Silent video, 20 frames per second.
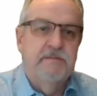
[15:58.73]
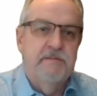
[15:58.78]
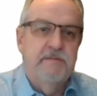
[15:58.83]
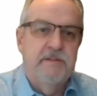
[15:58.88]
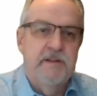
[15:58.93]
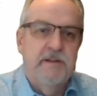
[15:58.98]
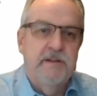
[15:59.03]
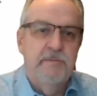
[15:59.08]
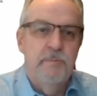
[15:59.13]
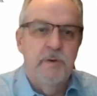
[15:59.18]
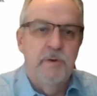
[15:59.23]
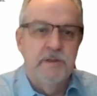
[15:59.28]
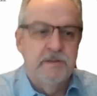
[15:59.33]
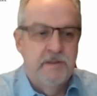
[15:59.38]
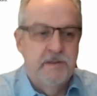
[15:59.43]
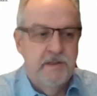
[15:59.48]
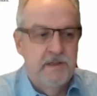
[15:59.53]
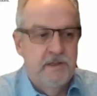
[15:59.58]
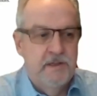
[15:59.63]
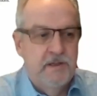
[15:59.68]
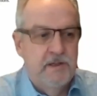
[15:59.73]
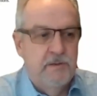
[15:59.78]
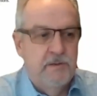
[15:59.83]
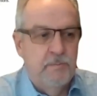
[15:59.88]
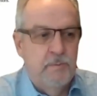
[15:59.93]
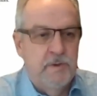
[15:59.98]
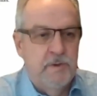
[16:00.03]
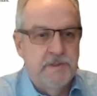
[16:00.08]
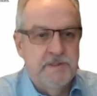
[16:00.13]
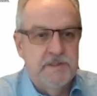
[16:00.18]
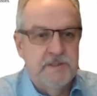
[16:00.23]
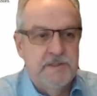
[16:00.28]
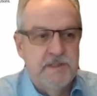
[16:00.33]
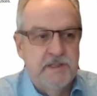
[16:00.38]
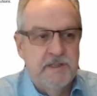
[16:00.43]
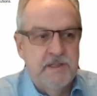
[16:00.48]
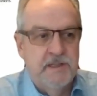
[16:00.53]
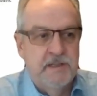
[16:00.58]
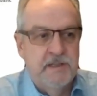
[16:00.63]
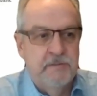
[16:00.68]
You know, what what
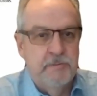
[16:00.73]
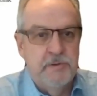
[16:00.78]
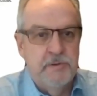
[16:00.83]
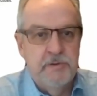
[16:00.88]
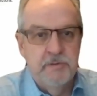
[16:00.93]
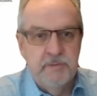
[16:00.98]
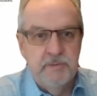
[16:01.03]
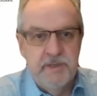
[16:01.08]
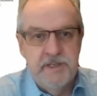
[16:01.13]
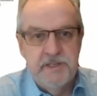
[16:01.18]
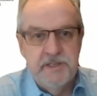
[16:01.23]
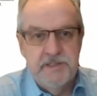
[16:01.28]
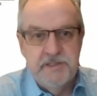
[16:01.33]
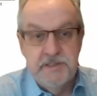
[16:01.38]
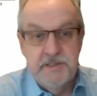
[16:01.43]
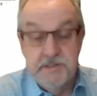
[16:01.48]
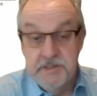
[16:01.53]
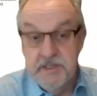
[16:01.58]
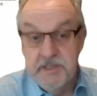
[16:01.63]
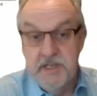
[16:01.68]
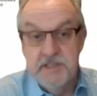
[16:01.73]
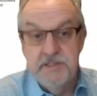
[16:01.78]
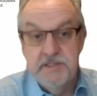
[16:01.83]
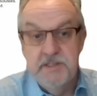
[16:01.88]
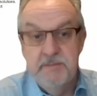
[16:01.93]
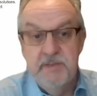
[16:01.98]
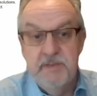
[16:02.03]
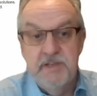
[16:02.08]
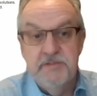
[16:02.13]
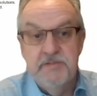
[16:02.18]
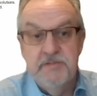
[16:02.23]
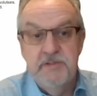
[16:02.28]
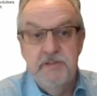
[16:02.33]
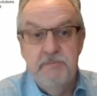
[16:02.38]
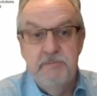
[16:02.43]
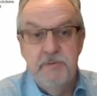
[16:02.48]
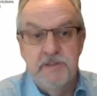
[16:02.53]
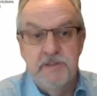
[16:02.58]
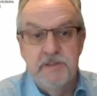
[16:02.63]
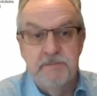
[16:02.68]
uh, renewable energy is charging the battery.
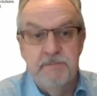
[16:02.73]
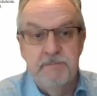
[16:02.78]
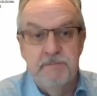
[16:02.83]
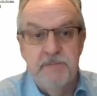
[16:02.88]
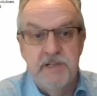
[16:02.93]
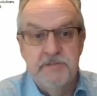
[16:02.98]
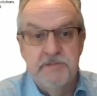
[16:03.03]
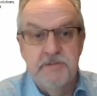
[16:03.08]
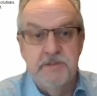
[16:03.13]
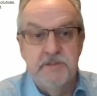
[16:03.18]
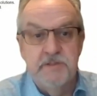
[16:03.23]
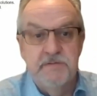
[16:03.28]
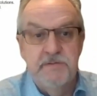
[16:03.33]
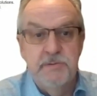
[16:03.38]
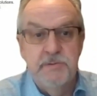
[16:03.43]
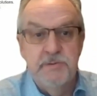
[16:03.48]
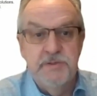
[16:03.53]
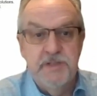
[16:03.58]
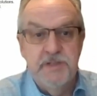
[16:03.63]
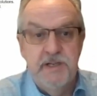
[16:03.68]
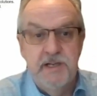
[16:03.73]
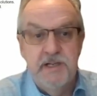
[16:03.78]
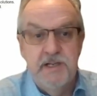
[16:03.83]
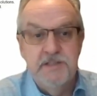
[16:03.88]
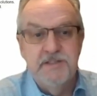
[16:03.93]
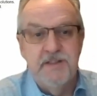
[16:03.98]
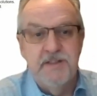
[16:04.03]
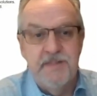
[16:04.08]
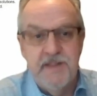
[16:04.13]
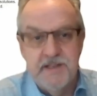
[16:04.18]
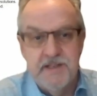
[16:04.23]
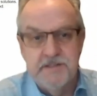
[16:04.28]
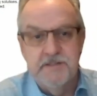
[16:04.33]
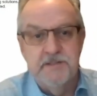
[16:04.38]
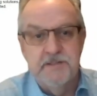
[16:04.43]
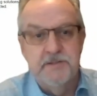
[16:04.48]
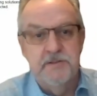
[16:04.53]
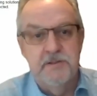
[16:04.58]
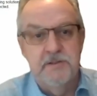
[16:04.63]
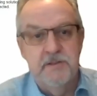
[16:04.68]
the batteries at full charge, that's
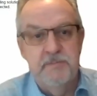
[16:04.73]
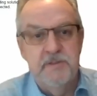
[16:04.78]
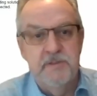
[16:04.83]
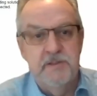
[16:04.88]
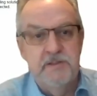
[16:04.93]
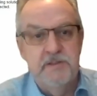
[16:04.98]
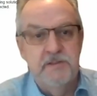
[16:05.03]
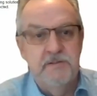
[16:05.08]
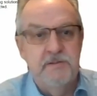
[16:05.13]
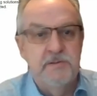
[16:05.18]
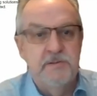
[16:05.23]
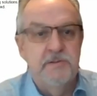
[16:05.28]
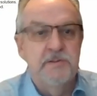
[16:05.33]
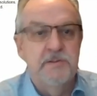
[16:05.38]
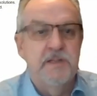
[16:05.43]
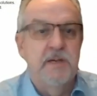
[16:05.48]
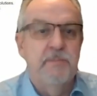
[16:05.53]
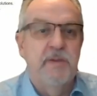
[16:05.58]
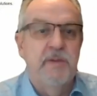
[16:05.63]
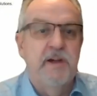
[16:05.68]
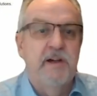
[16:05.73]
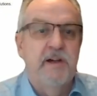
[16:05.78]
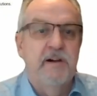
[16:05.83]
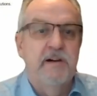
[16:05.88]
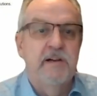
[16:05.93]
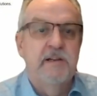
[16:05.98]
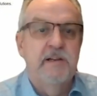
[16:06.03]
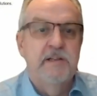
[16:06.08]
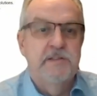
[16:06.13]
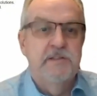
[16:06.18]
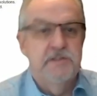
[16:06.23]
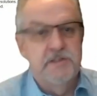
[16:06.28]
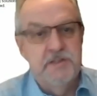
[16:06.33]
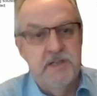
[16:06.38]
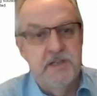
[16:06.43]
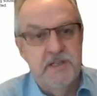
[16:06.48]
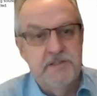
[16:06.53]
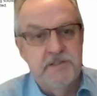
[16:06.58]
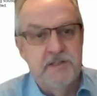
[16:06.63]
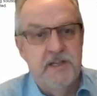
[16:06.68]
the time that you use that power to
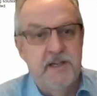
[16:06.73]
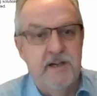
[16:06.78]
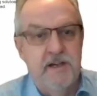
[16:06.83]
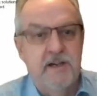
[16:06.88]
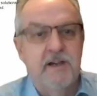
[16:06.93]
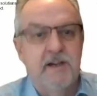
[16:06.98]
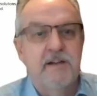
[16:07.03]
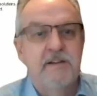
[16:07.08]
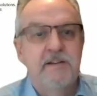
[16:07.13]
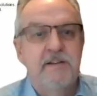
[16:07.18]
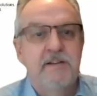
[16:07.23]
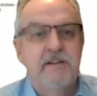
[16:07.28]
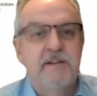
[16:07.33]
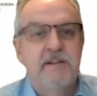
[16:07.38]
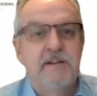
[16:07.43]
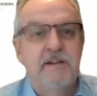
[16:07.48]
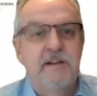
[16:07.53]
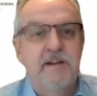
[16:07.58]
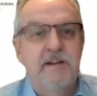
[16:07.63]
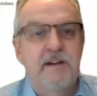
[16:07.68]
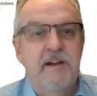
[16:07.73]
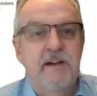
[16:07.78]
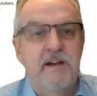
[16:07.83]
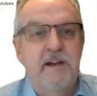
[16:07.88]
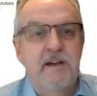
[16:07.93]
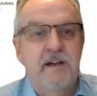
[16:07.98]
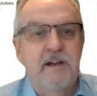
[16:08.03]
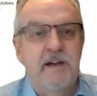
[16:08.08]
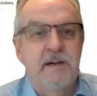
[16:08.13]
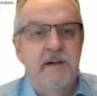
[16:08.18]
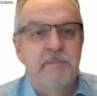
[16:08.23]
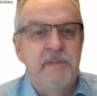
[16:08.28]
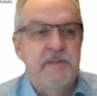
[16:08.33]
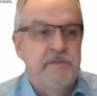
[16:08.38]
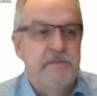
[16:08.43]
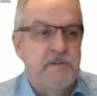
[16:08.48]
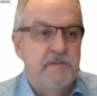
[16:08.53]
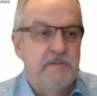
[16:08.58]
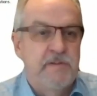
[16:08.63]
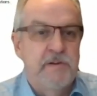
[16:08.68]
charge your car. Mm-hmm. Um,
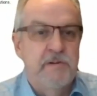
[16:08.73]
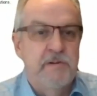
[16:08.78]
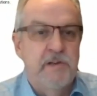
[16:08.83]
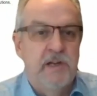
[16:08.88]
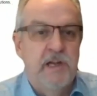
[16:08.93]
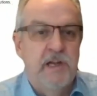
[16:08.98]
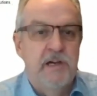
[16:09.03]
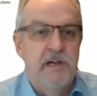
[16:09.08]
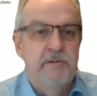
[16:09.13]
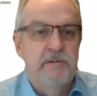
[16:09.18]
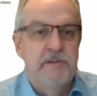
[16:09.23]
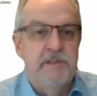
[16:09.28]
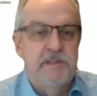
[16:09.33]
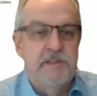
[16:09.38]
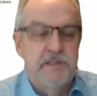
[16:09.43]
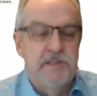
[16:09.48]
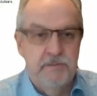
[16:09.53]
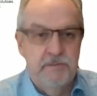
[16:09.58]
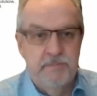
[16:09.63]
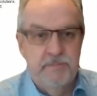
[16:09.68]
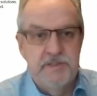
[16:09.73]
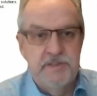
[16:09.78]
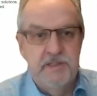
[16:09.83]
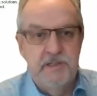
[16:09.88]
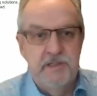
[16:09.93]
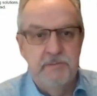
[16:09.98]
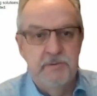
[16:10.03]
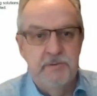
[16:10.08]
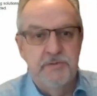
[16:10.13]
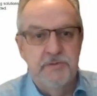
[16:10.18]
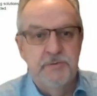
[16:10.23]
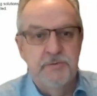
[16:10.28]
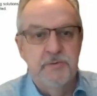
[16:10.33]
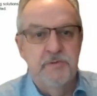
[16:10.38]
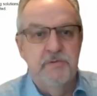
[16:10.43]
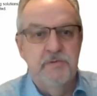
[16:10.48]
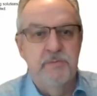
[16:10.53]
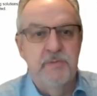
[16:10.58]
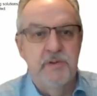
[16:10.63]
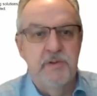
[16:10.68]
if you're very low and you don't particularly want to draw
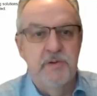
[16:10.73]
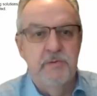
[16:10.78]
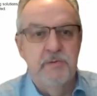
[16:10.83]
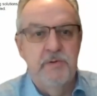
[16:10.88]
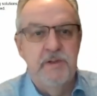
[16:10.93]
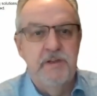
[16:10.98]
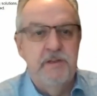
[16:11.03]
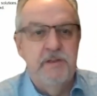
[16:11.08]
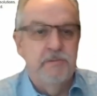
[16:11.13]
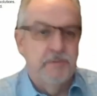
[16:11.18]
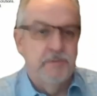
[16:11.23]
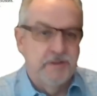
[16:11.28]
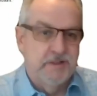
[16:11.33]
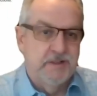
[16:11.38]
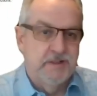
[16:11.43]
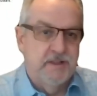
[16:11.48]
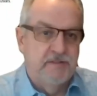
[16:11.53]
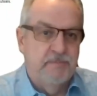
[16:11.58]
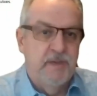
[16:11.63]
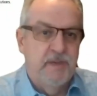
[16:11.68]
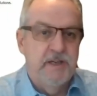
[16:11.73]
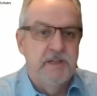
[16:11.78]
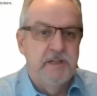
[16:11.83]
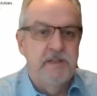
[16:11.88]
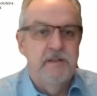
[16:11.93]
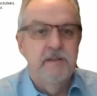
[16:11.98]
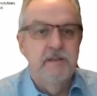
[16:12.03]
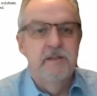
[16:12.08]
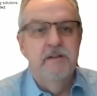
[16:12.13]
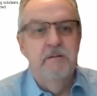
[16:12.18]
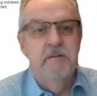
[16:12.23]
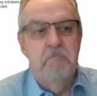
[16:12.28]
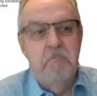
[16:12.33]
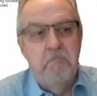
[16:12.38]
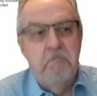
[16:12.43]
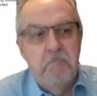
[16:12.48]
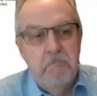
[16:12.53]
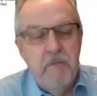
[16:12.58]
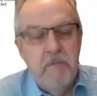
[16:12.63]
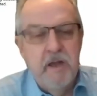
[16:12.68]
from the grid, you want to save money,
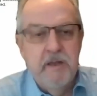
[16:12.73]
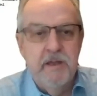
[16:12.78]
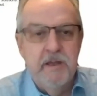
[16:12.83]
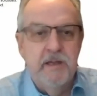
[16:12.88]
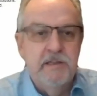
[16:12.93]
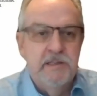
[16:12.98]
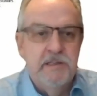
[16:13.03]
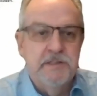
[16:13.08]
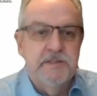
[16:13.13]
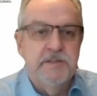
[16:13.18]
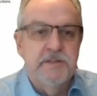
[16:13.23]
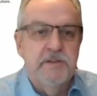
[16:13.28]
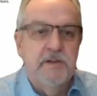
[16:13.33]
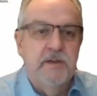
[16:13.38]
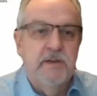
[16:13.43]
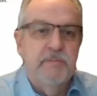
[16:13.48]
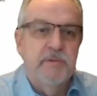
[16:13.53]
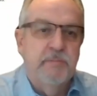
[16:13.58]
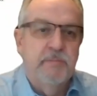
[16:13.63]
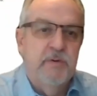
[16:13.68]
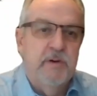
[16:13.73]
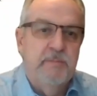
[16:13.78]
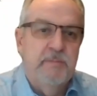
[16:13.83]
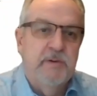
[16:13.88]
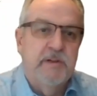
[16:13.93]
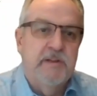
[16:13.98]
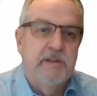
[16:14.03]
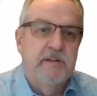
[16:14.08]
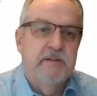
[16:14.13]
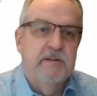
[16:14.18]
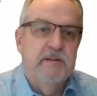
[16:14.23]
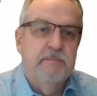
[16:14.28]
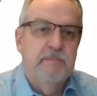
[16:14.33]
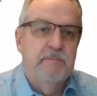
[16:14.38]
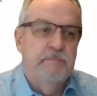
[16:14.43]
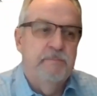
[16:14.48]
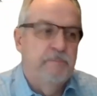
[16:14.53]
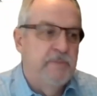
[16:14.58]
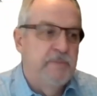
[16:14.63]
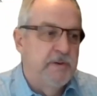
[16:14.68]
okay, let's time it properly.
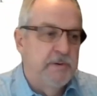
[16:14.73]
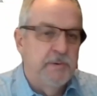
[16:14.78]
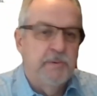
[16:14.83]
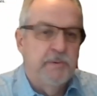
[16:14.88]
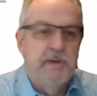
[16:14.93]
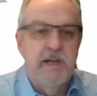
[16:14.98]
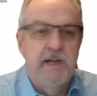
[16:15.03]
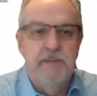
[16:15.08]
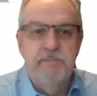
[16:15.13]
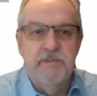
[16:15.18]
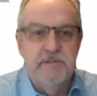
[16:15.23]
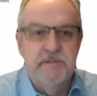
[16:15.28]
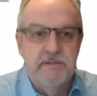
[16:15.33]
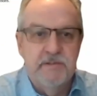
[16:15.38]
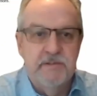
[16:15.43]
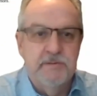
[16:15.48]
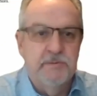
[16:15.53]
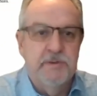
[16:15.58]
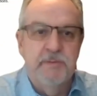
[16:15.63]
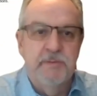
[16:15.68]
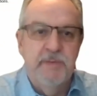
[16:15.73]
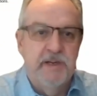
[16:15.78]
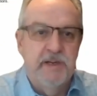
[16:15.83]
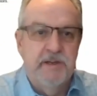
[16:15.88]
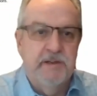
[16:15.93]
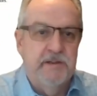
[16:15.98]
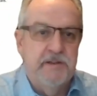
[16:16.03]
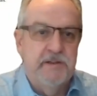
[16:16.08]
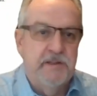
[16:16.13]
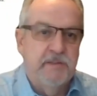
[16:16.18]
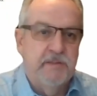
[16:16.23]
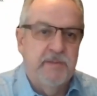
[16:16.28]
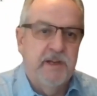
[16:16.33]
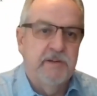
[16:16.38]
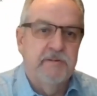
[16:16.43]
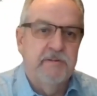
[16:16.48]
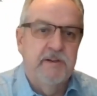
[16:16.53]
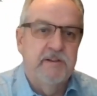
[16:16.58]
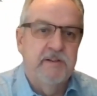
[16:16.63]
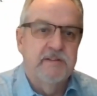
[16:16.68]
But it all happens automatically in the
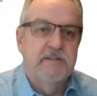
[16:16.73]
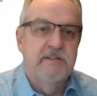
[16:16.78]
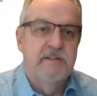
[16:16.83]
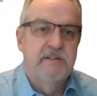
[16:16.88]
background.